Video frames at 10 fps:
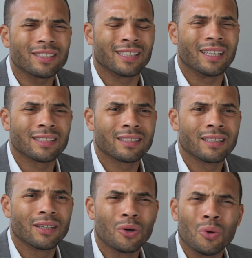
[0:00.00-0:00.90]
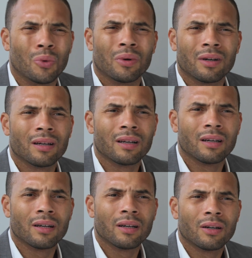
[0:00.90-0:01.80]
Who is this? Who?
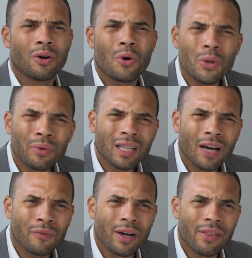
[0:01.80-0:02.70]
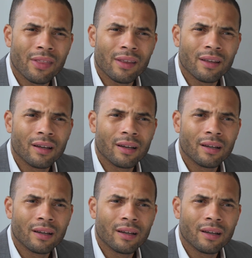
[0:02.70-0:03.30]
Who are you in love with?